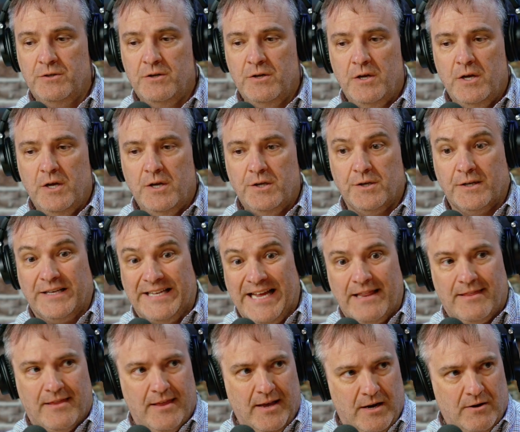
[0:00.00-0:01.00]
to get
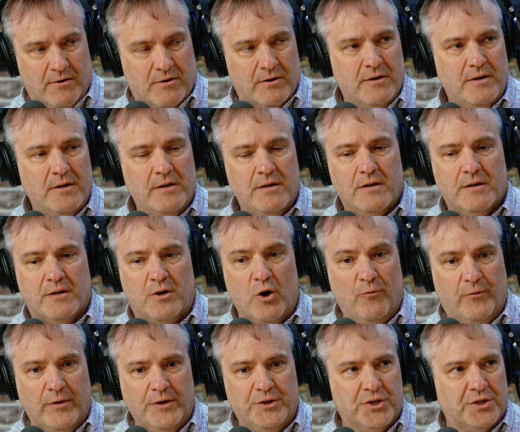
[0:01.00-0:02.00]
there.
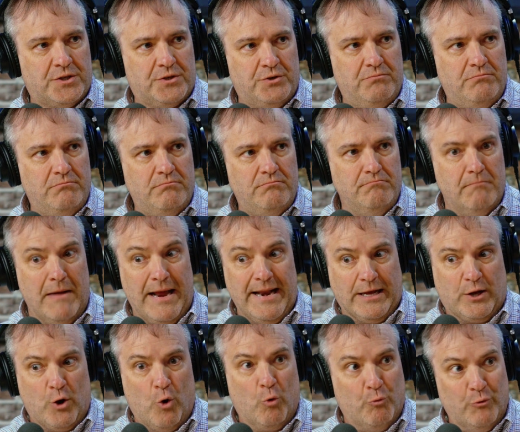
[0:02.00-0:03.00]
COVID just made it
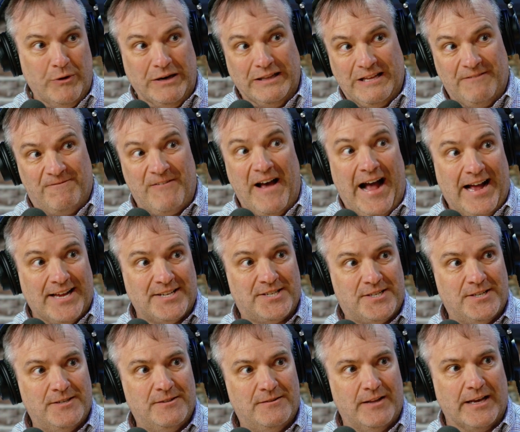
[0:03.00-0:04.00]
go really fast.
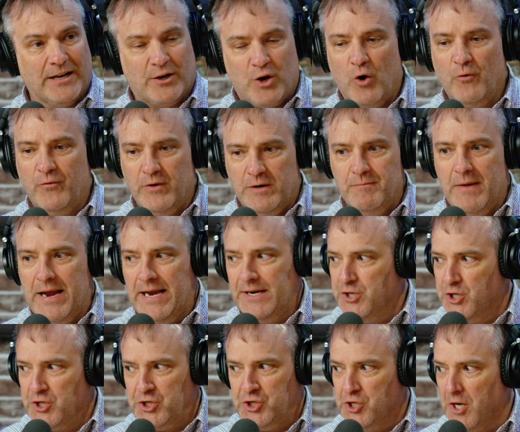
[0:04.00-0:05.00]
Like, COVID made
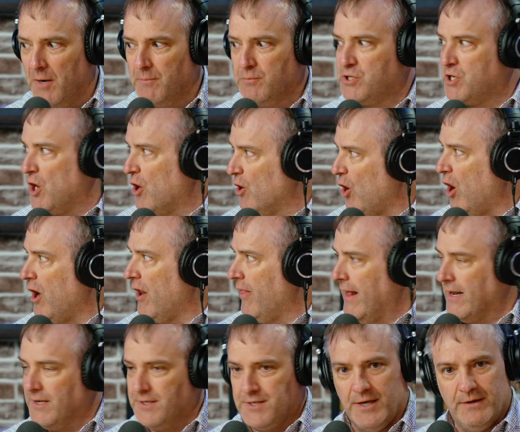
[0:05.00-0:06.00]
just jumpstart all of that
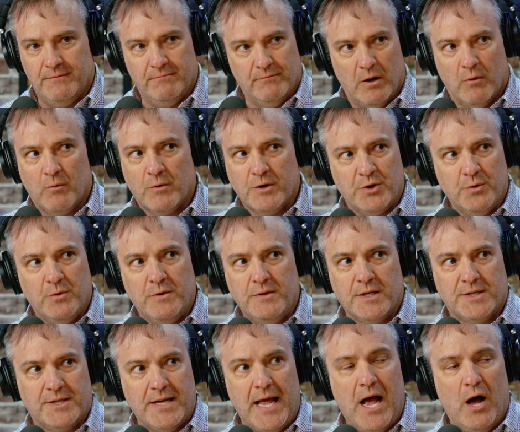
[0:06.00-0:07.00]
and said, no, we're doing this
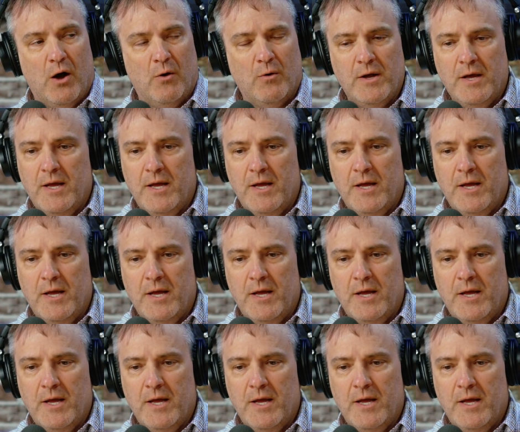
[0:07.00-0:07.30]
now.